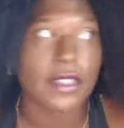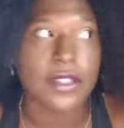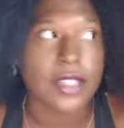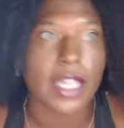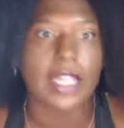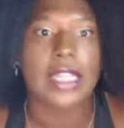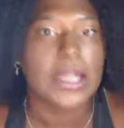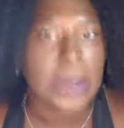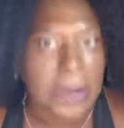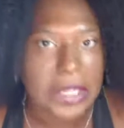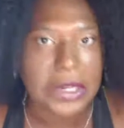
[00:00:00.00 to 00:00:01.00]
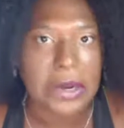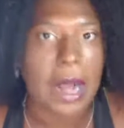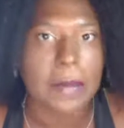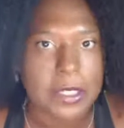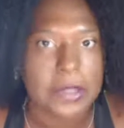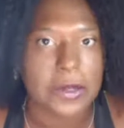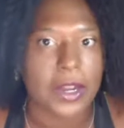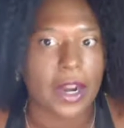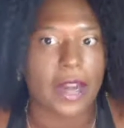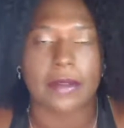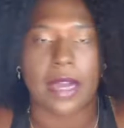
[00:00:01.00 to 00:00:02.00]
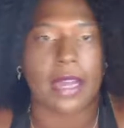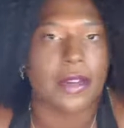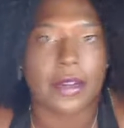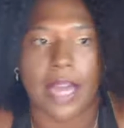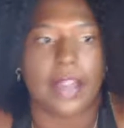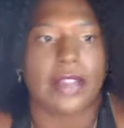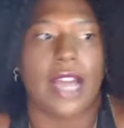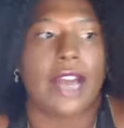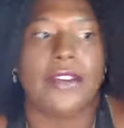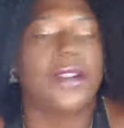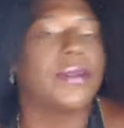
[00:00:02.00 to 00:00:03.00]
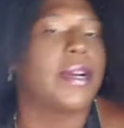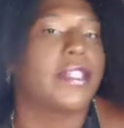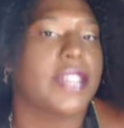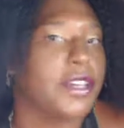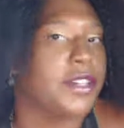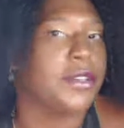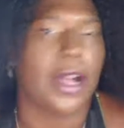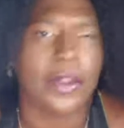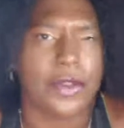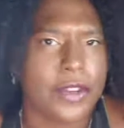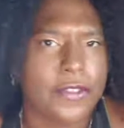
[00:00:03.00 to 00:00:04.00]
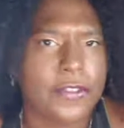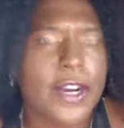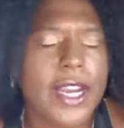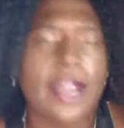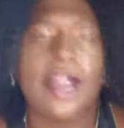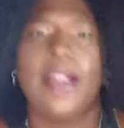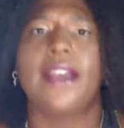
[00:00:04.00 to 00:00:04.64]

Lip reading: There's like literally no obstacle there. I don't know what else I could do other than free.